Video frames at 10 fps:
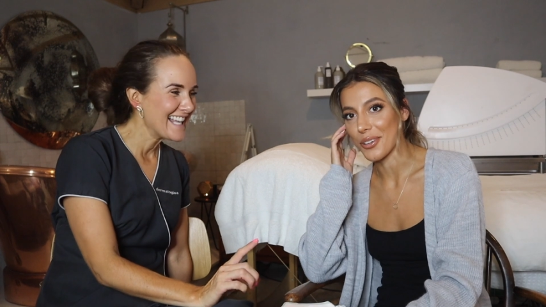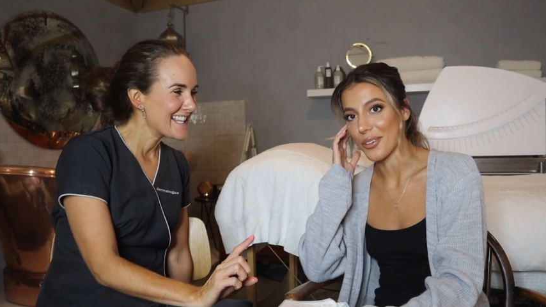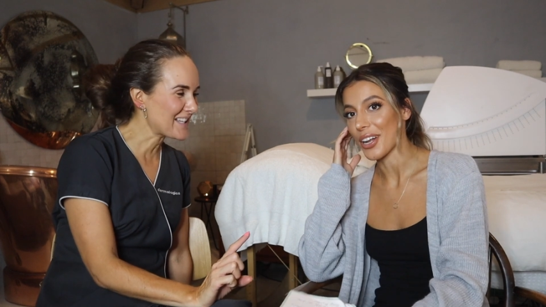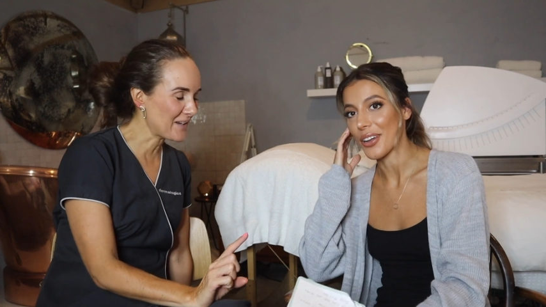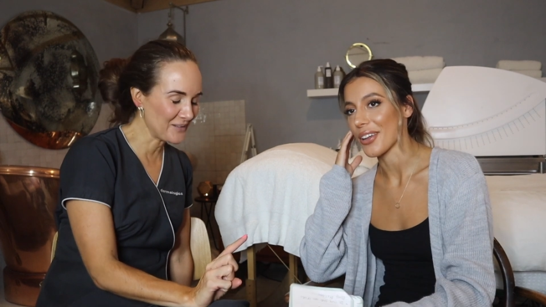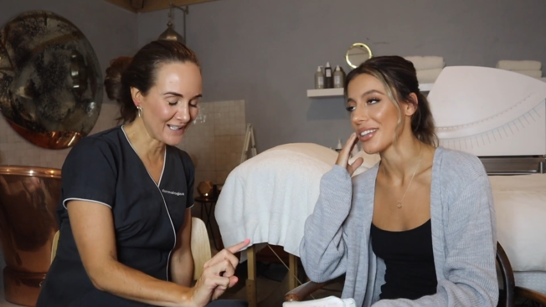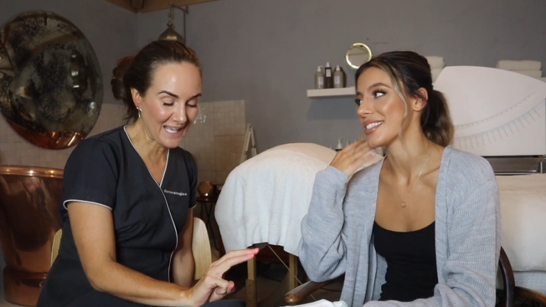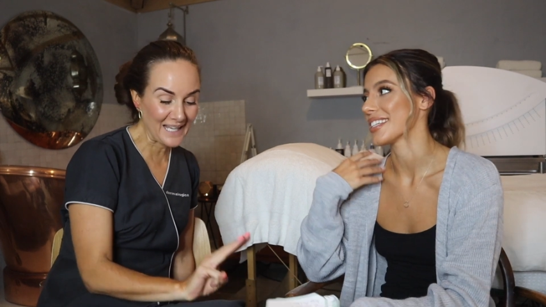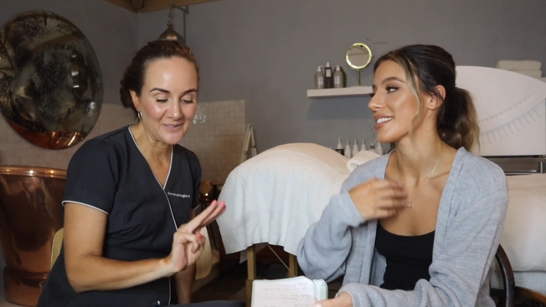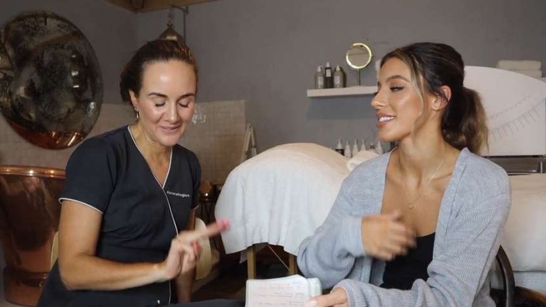Speaker 1: technical. so
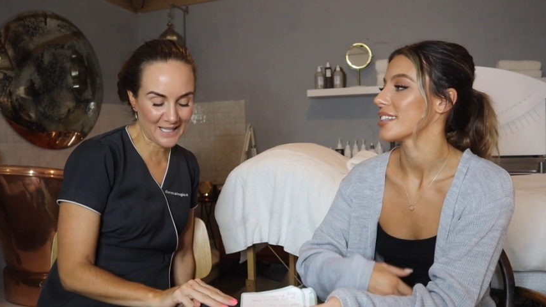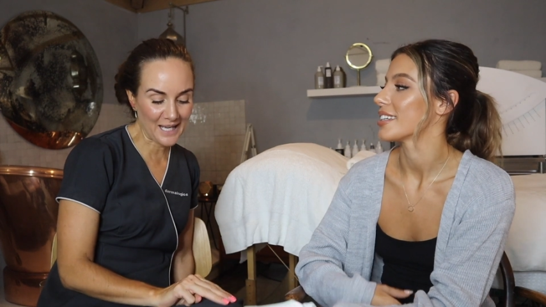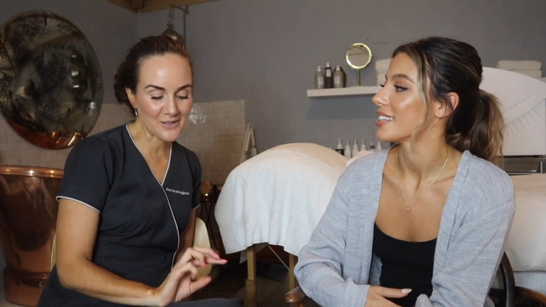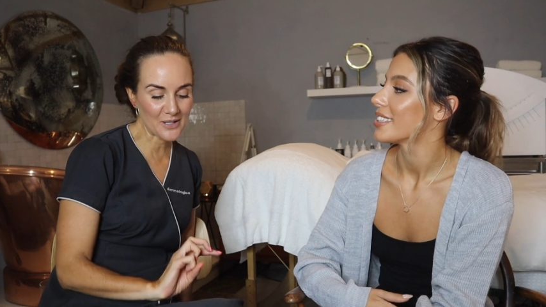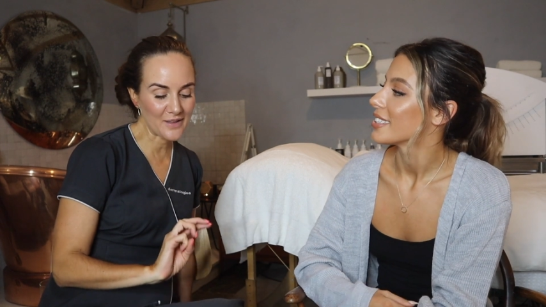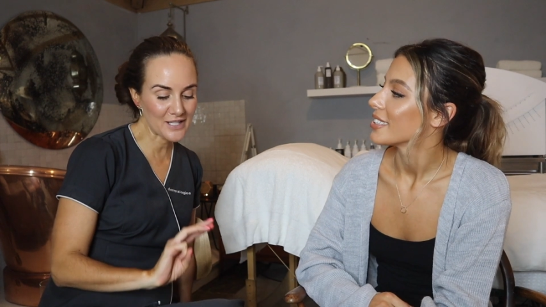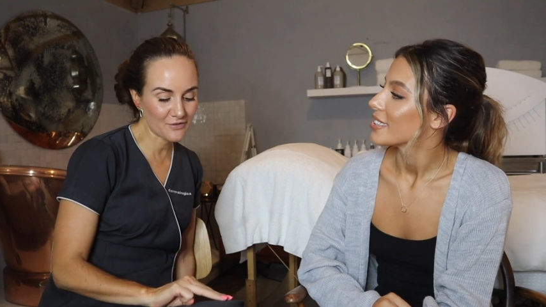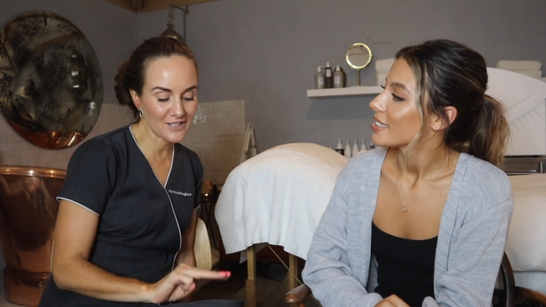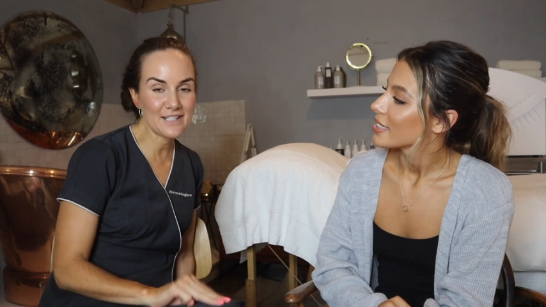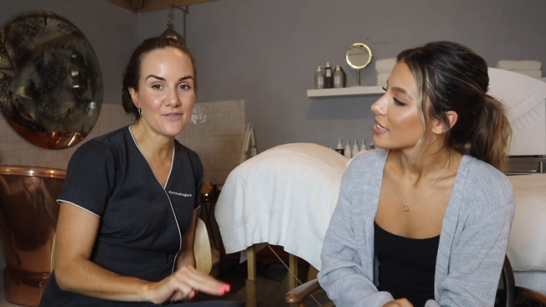okay, okay. So
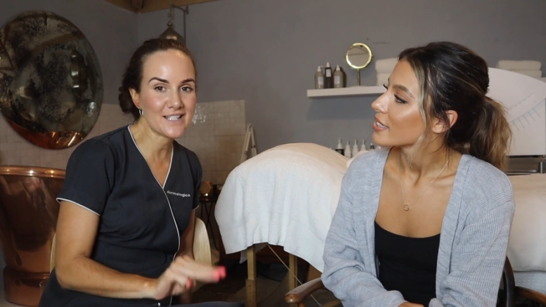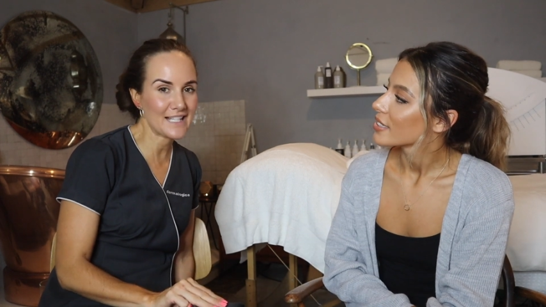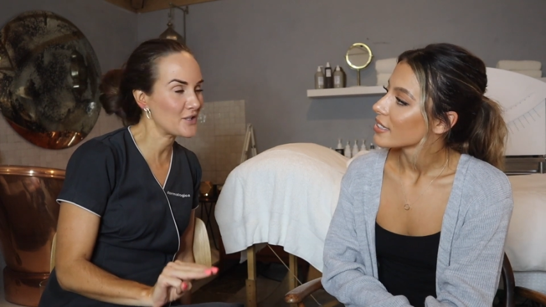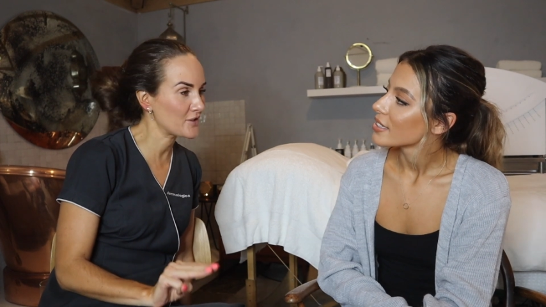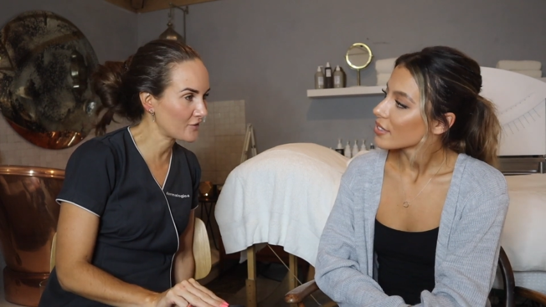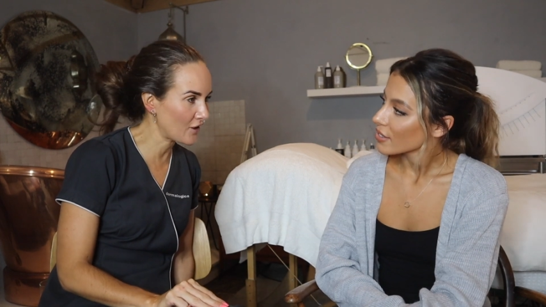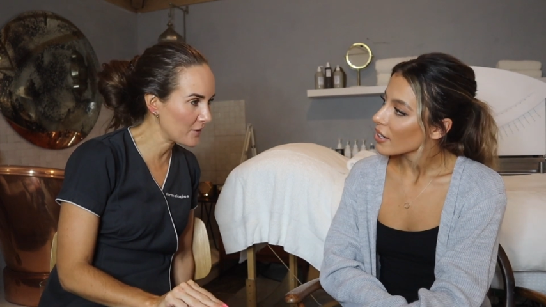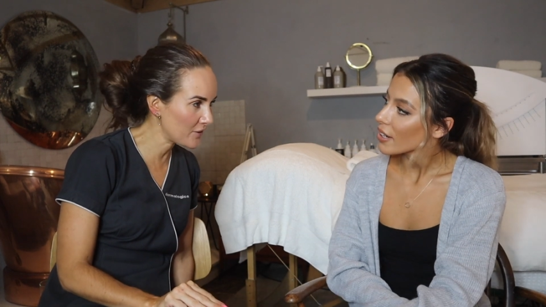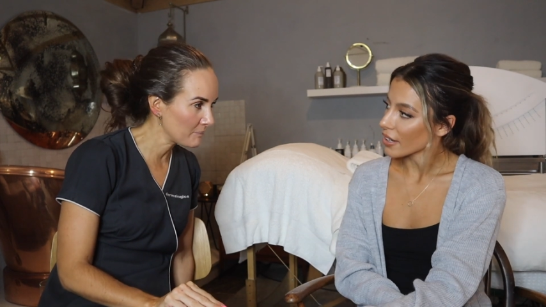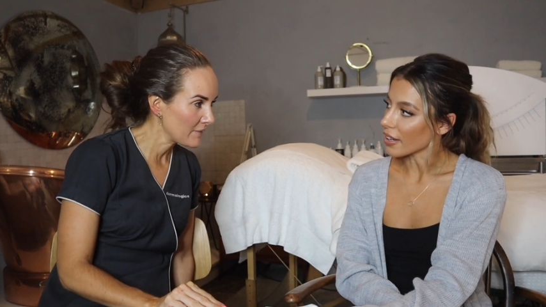there's three different stages of
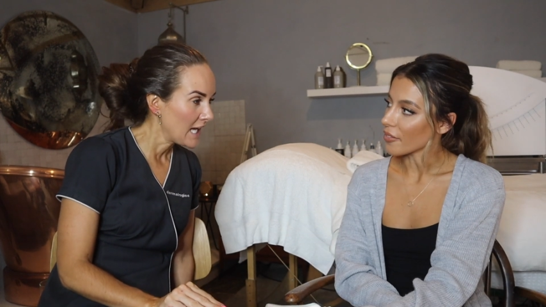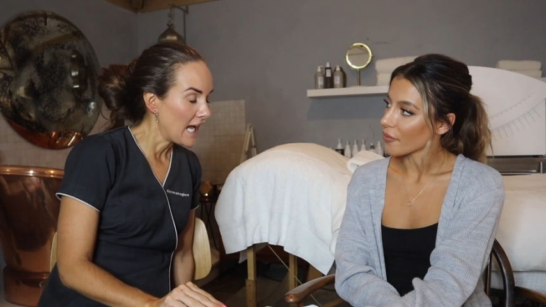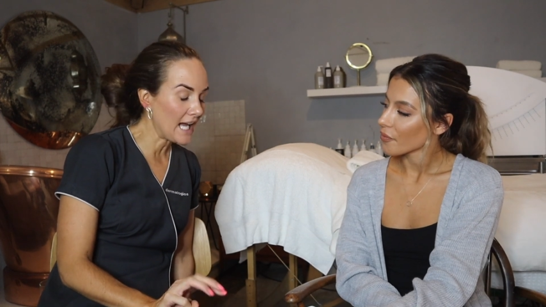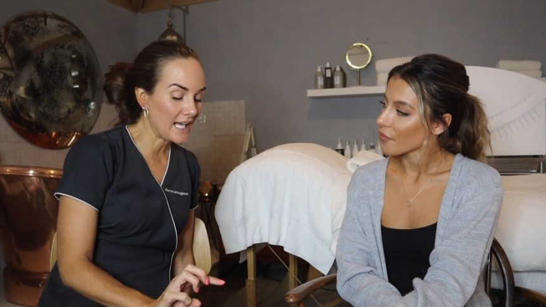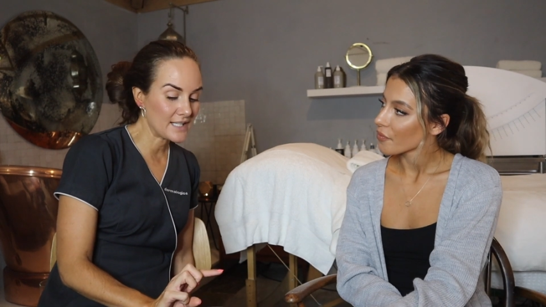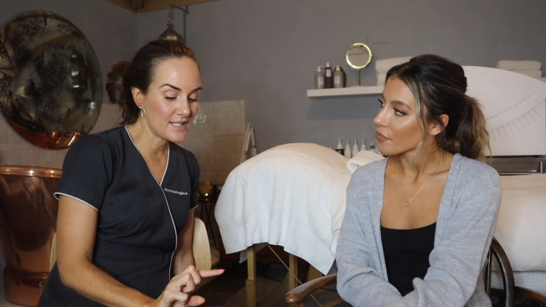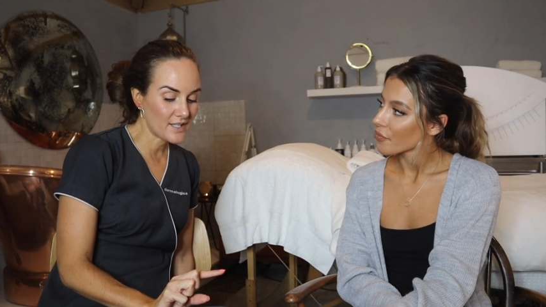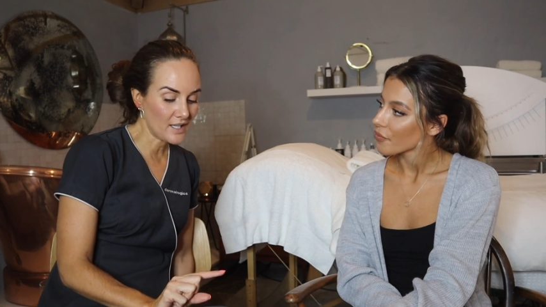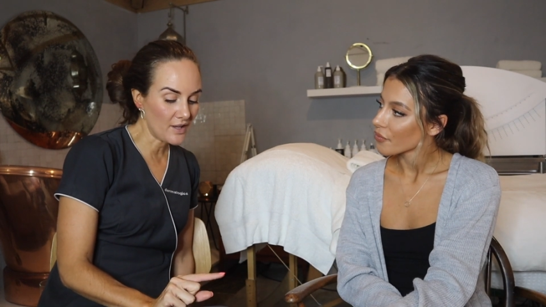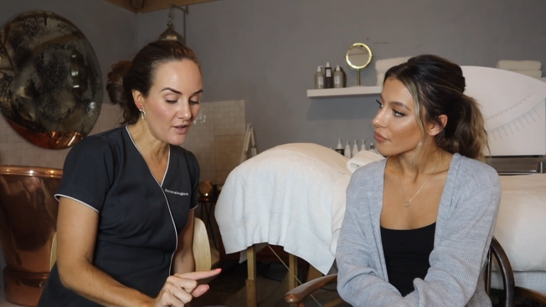growth. Okay.
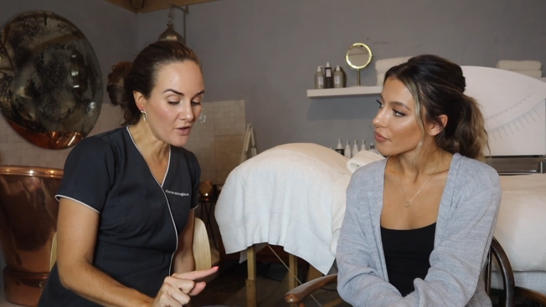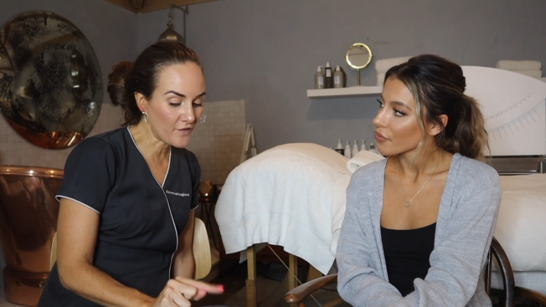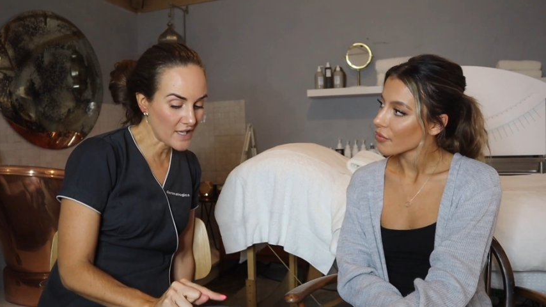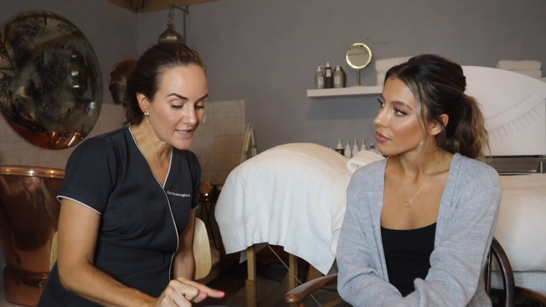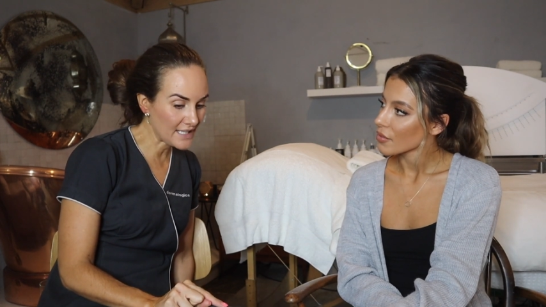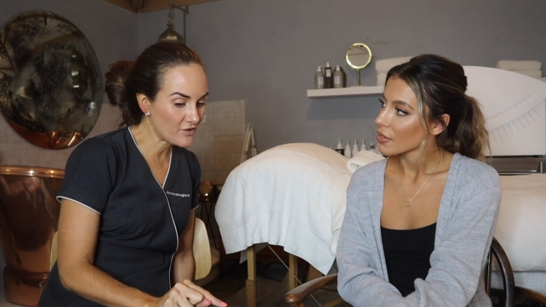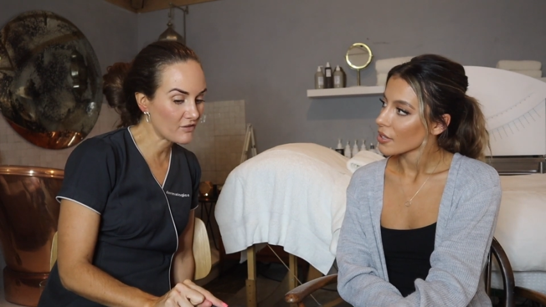And then the first stage